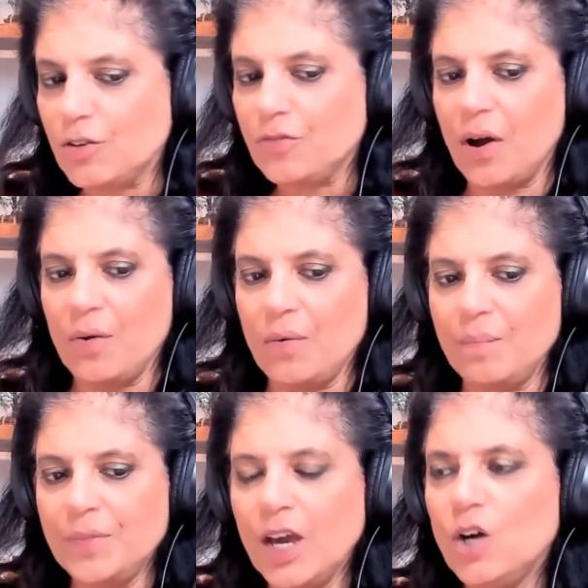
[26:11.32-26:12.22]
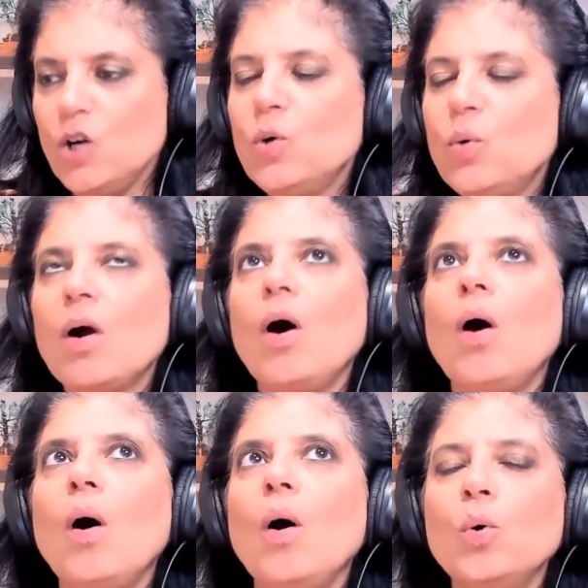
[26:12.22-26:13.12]
your phone who
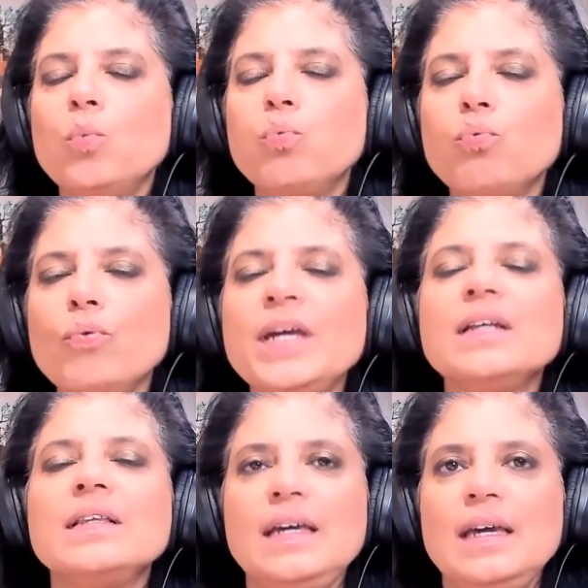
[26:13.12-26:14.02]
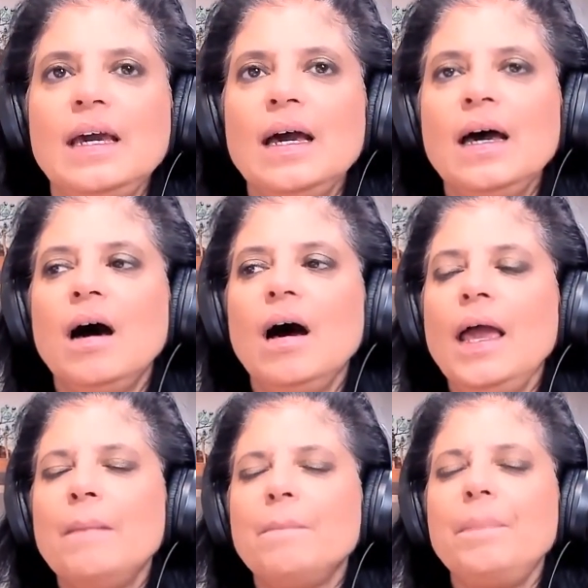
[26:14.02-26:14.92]
really
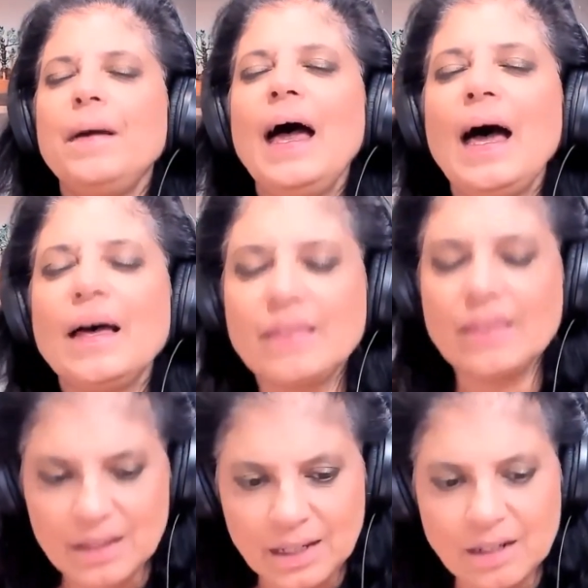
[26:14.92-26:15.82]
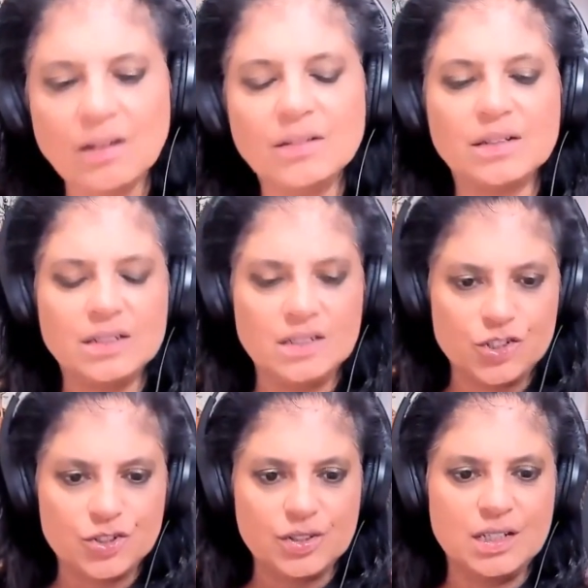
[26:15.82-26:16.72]
empathically and
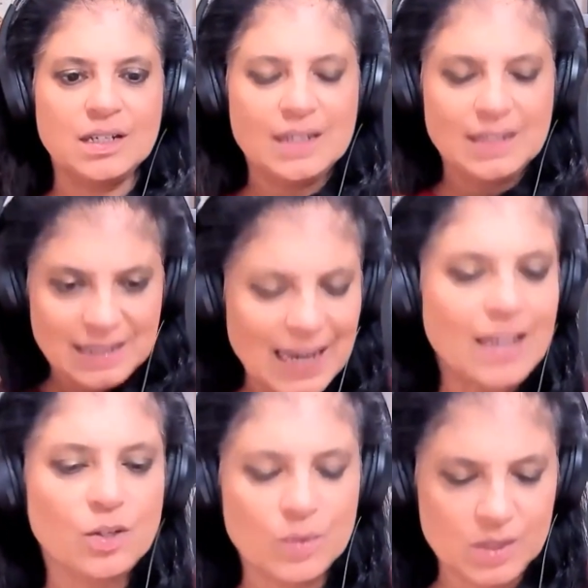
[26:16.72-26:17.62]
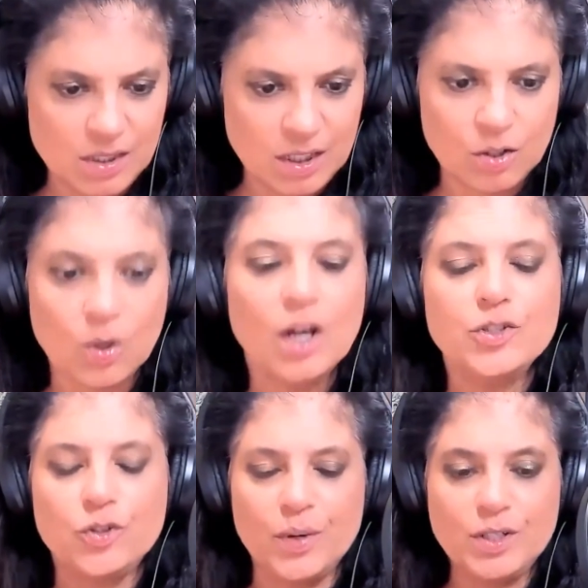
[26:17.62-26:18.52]
unconditionally get you and see you.
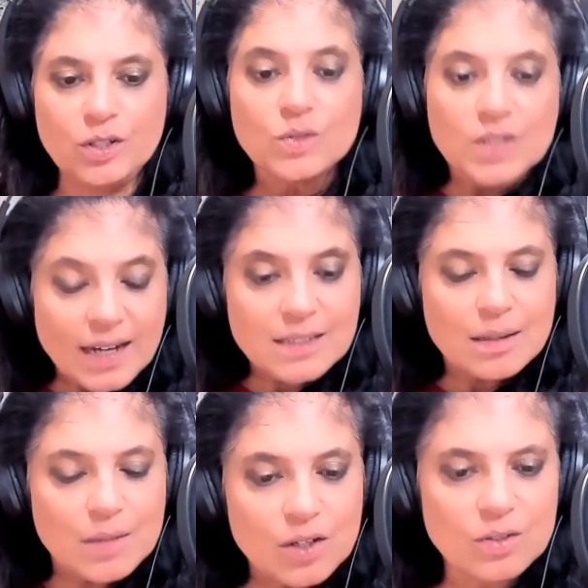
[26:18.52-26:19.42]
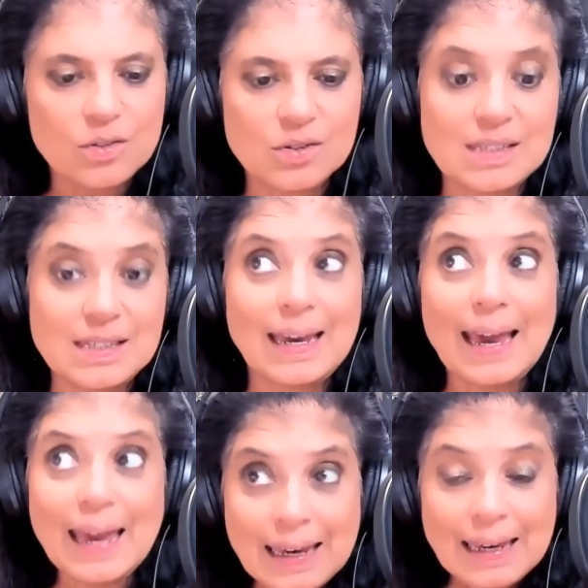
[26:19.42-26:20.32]
So when you text them the good news and say,
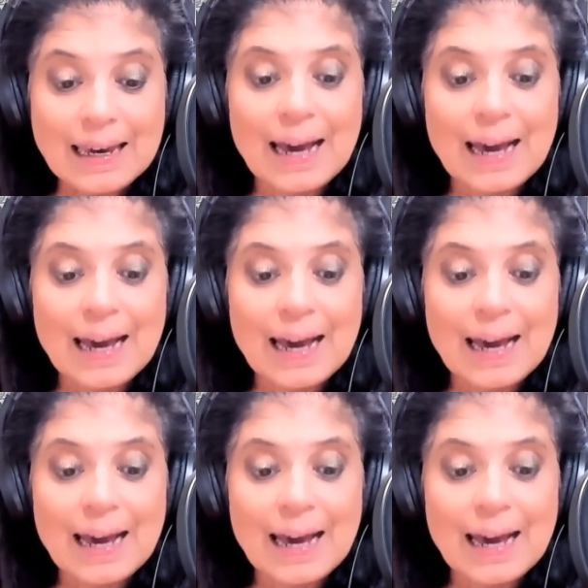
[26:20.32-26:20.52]
hey,